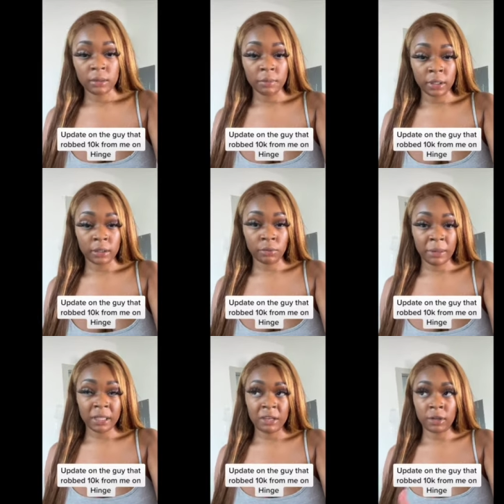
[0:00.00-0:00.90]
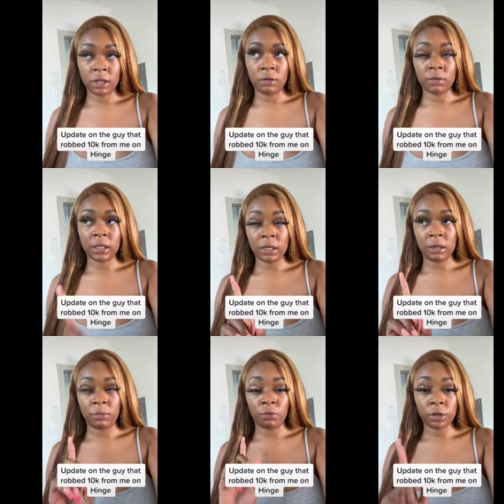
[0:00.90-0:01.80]
But when I made that video,
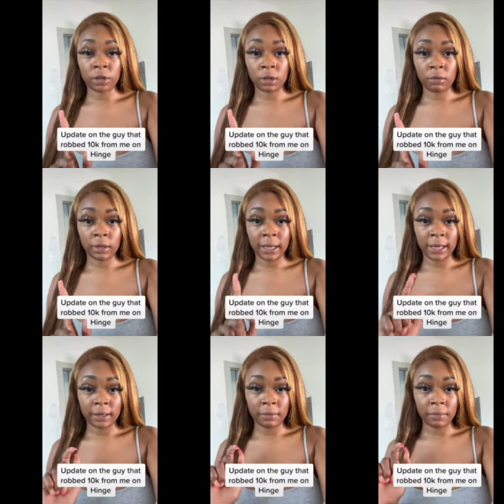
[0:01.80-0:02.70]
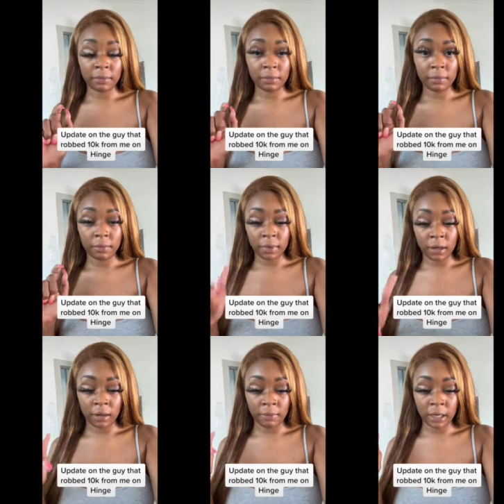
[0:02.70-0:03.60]
um, one girl had
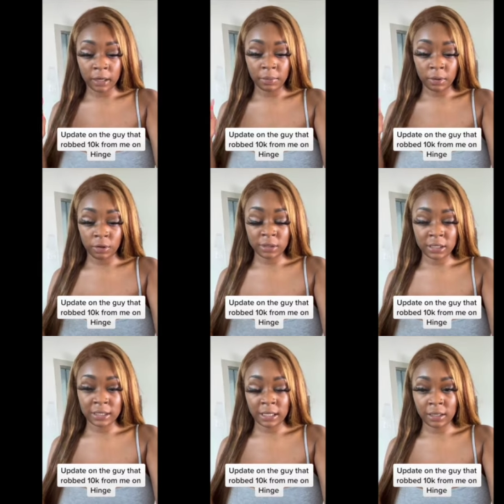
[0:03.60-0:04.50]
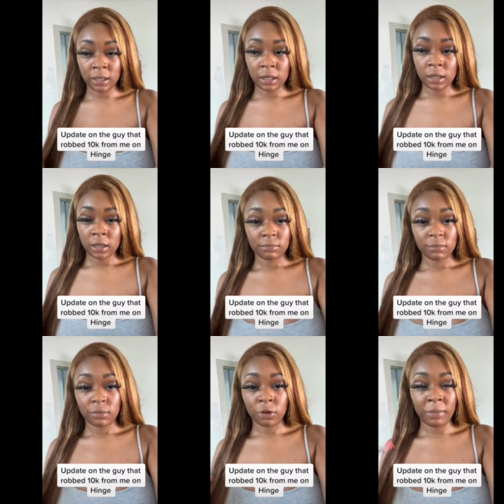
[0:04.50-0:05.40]
um, made a post and said,
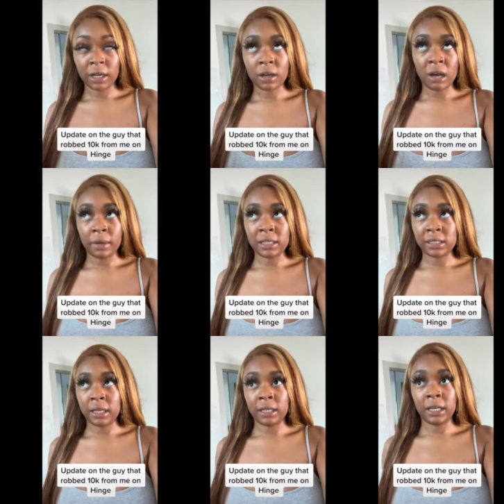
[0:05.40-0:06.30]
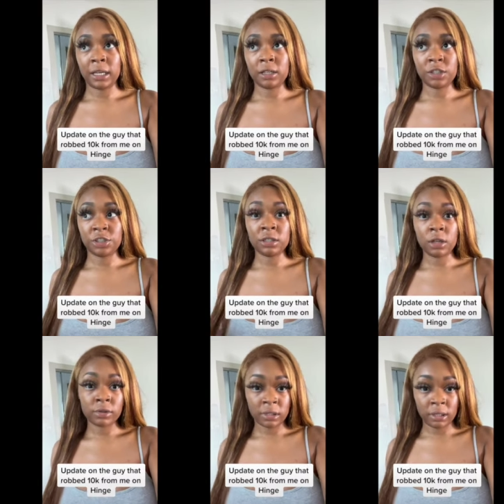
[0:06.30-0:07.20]
or made a comment saying that she
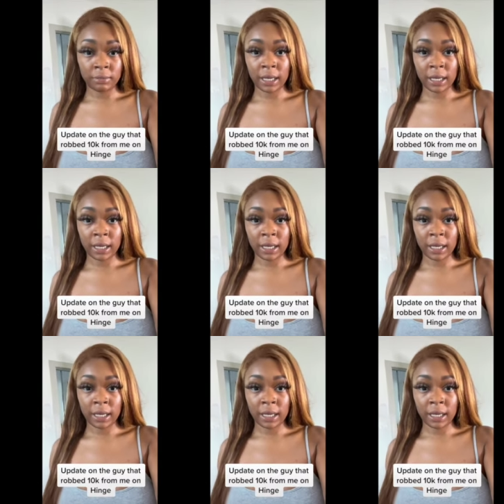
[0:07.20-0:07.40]
knows him.